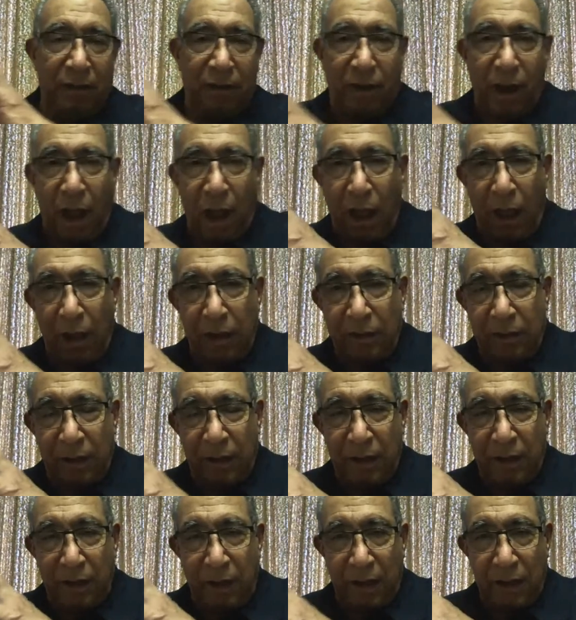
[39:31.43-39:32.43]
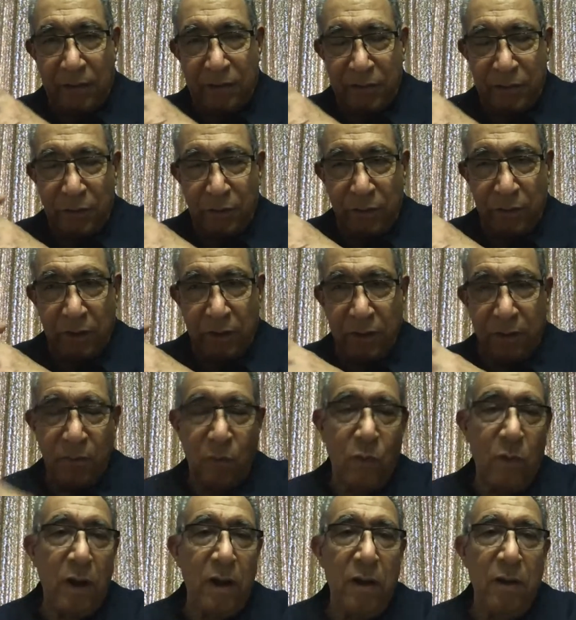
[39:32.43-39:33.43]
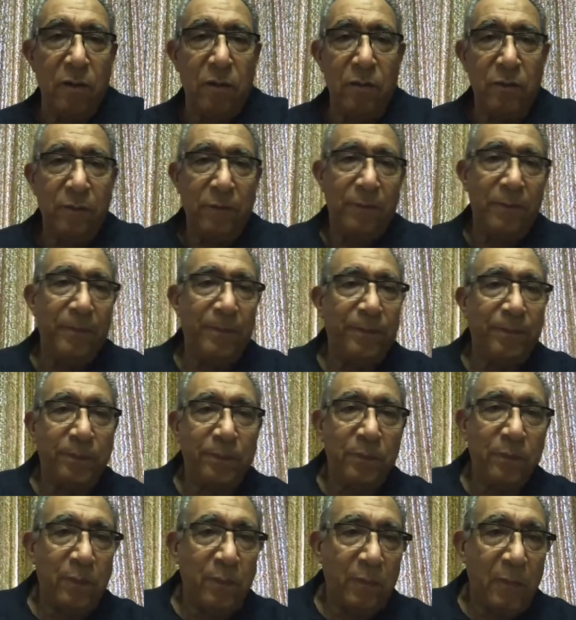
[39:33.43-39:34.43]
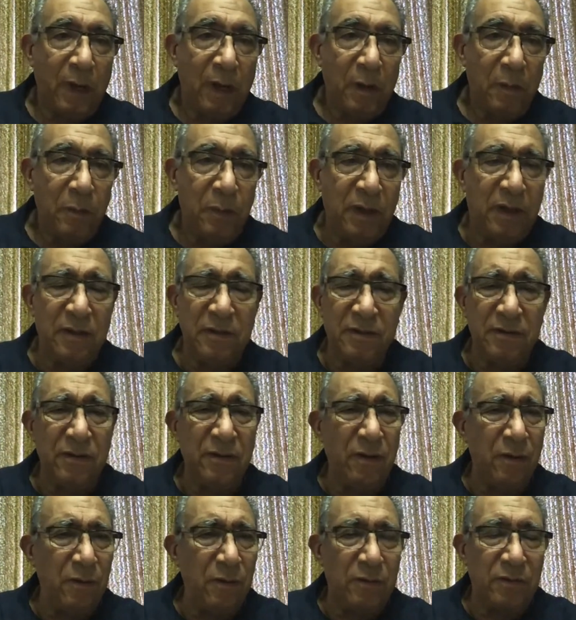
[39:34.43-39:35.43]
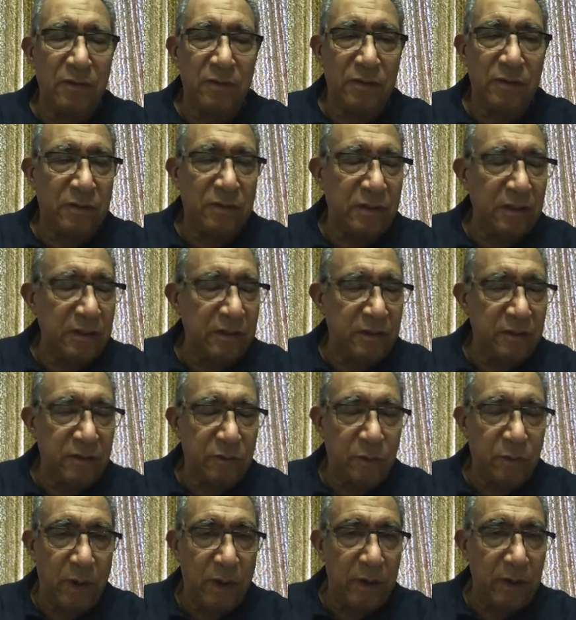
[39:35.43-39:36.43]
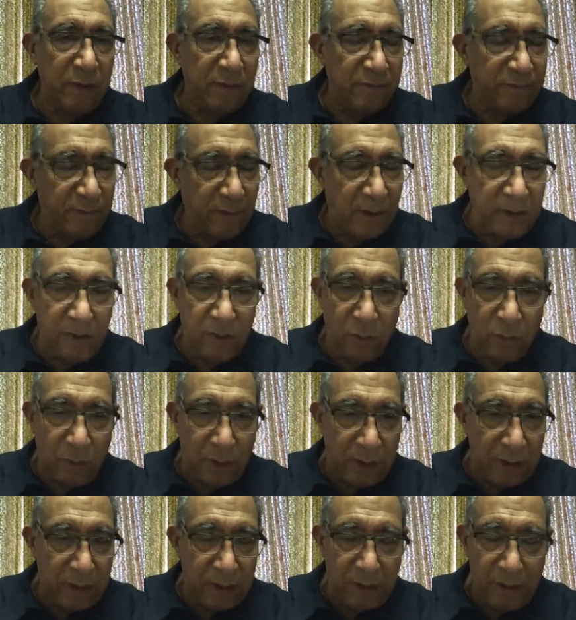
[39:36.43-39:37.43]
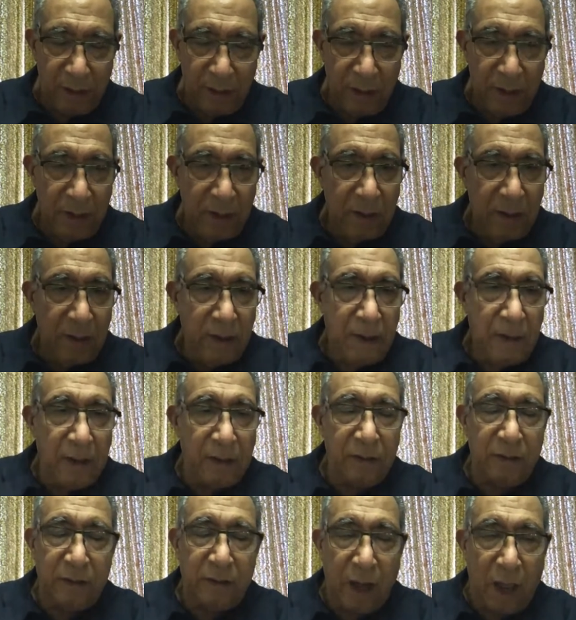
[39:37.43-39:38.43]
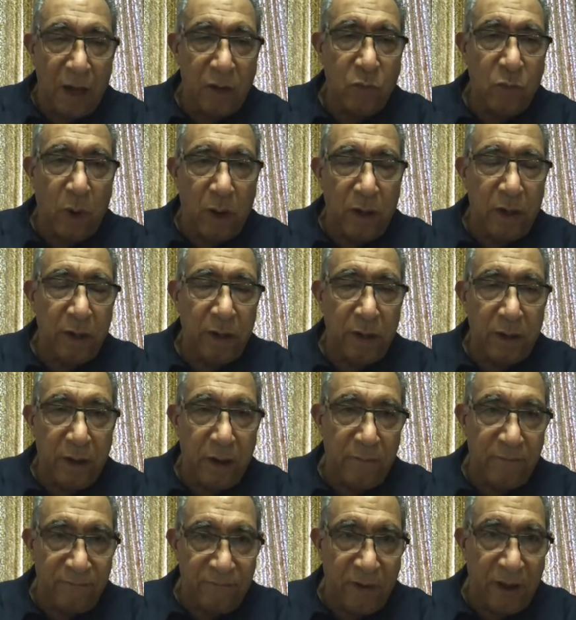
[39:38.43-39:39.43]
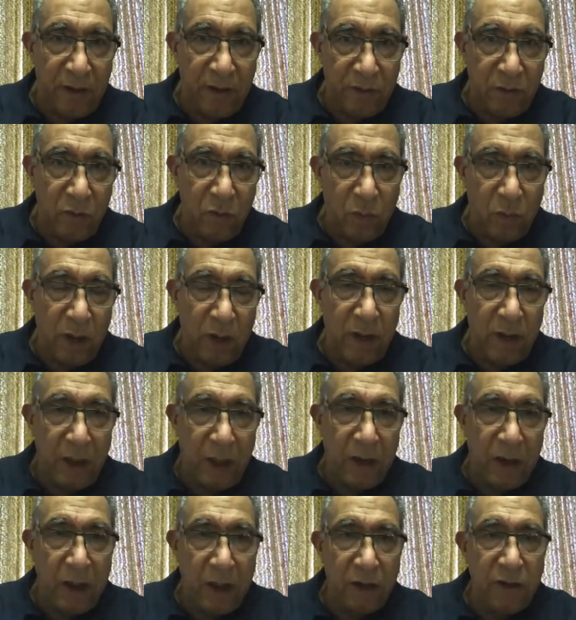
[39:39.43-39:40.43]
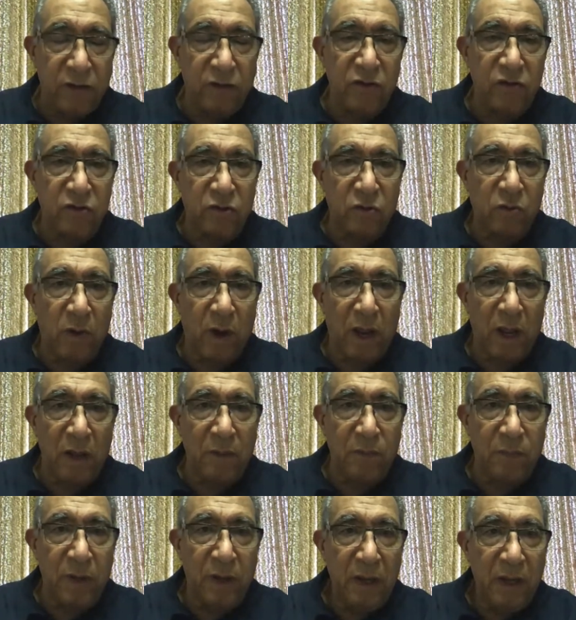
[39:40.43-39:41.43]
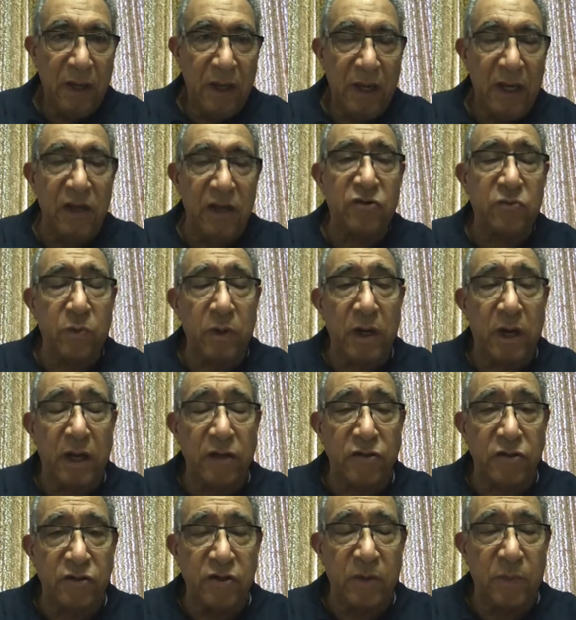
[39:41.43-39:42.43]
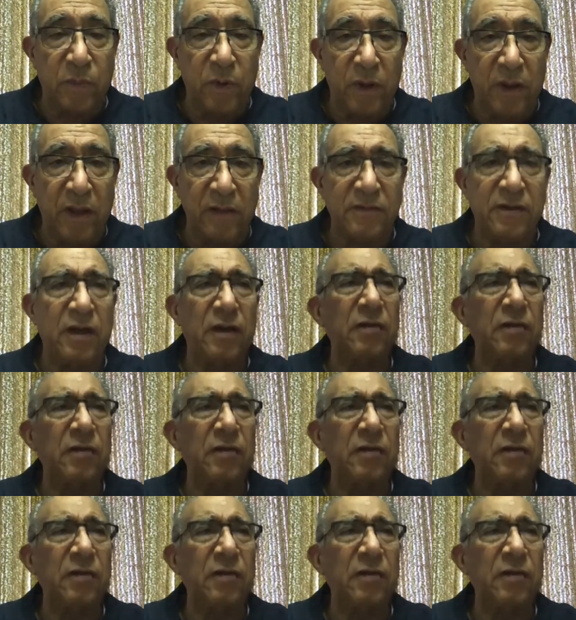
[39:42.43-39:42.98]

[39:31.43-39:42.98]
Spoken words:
God and us union. Wow. Because, Jesus wanted to find a way, and God wanted to find a way on how to describe his relationship with us.